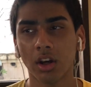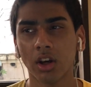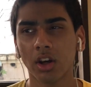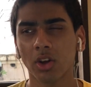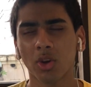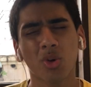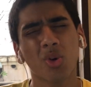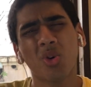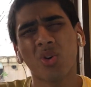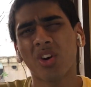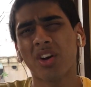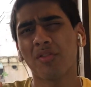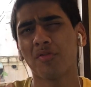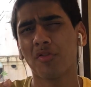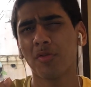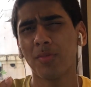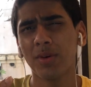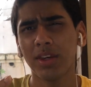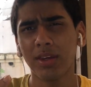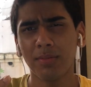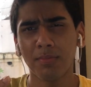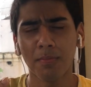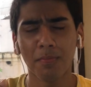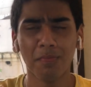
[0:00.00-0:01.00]
You don't have to
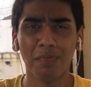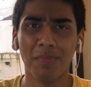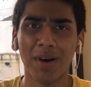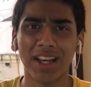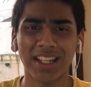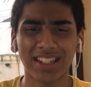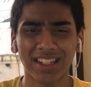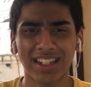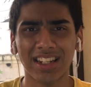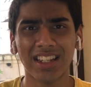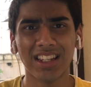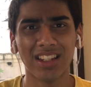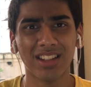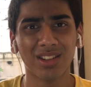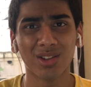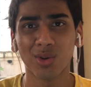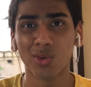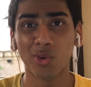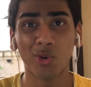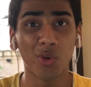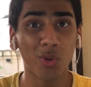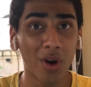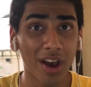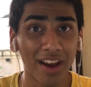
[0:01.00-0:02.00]
be besties
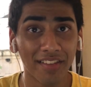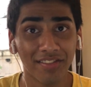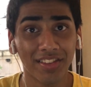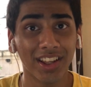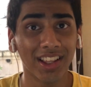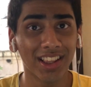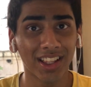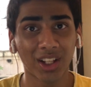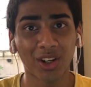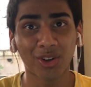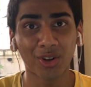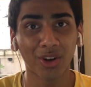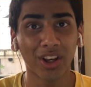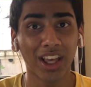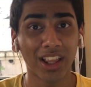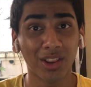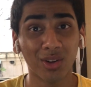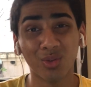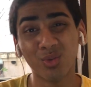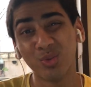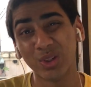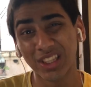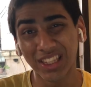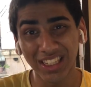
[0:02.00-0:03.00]
who do everything
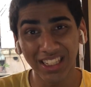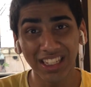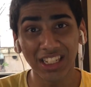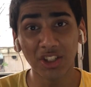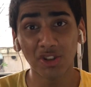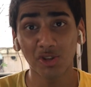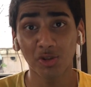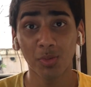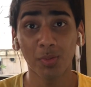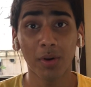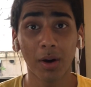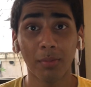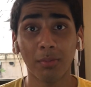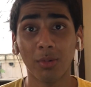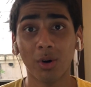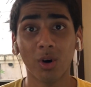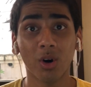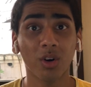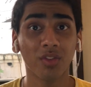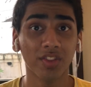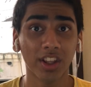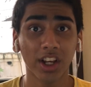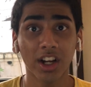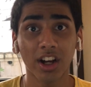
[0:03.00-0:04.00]
together with each member
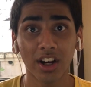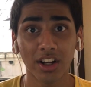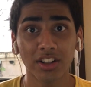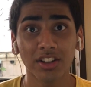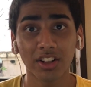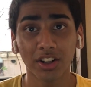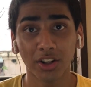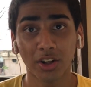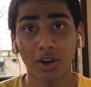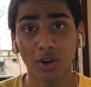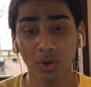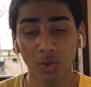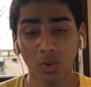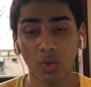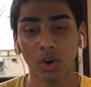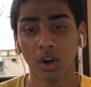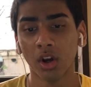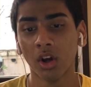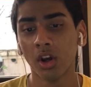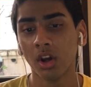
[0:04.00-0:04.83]
of the cast and crew,